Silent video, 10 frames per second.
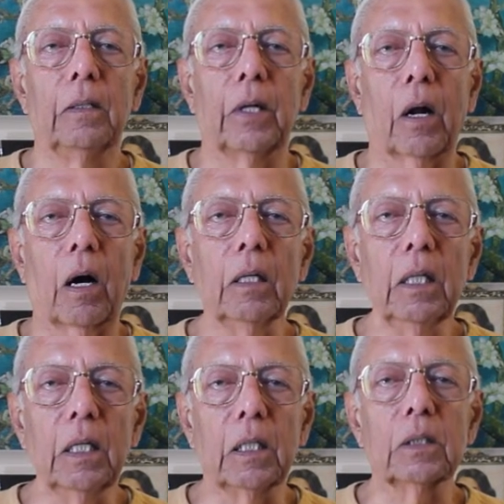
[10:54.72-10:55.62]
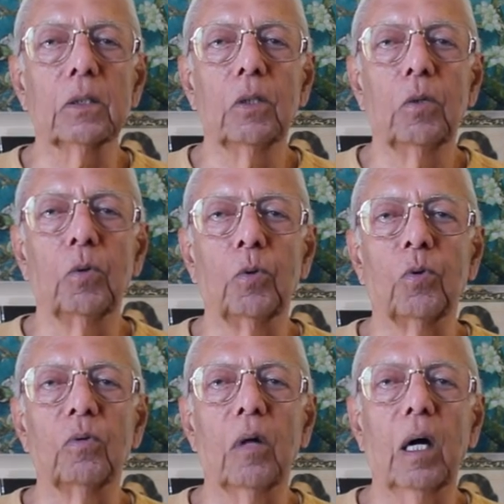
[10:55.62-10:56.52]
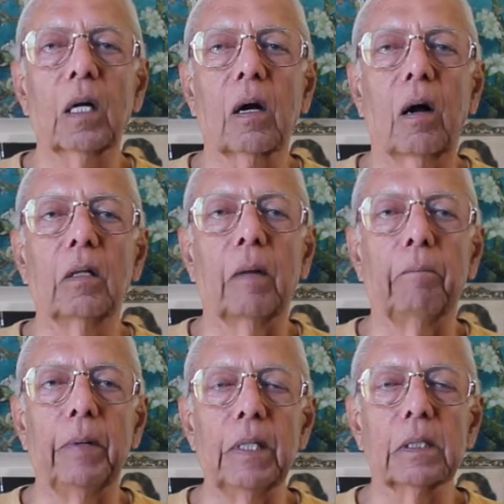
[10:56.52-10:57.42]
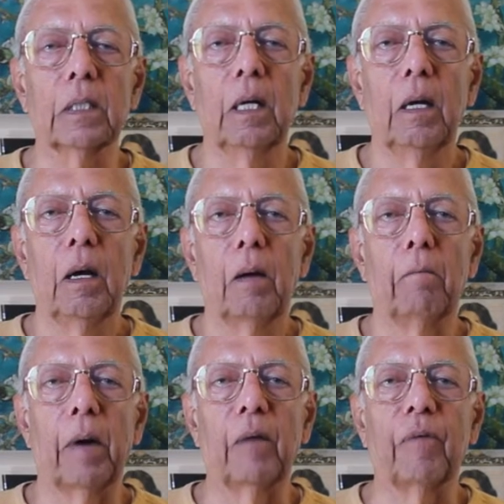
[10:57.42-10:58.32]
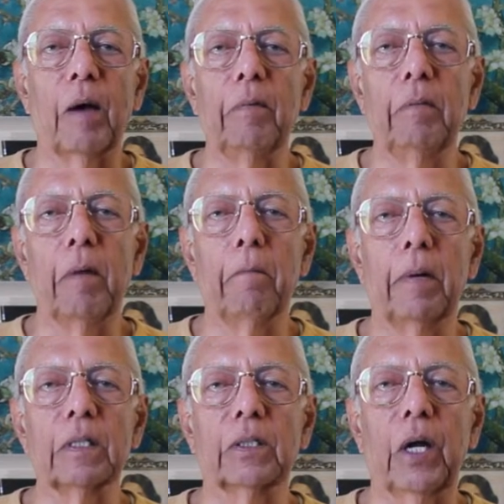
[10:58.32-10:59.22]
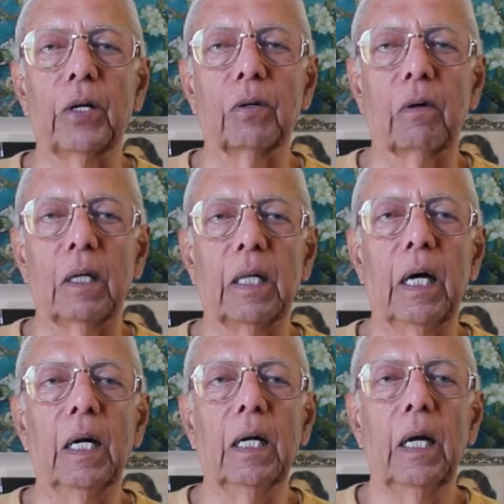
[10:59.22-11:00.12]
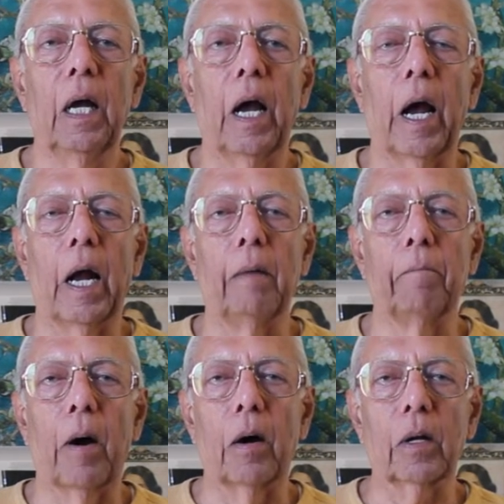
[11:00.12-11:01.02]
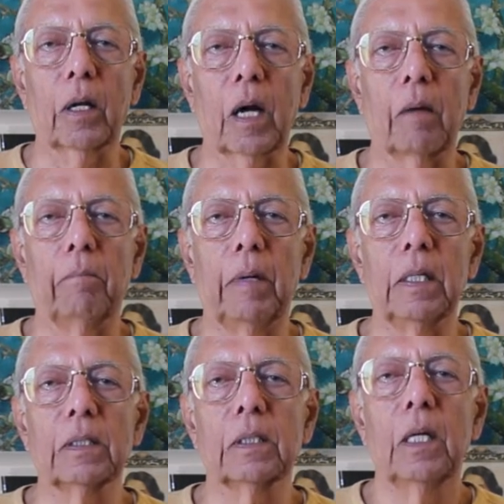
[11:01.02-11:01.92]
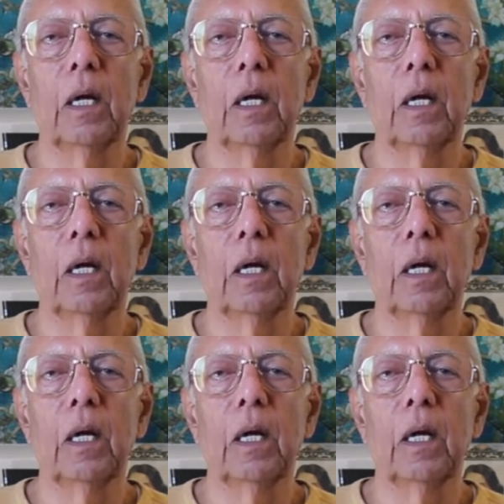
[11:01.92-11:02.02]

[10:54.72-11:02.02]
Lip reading: There are others who do not call the priest, but family members get together and partake of meals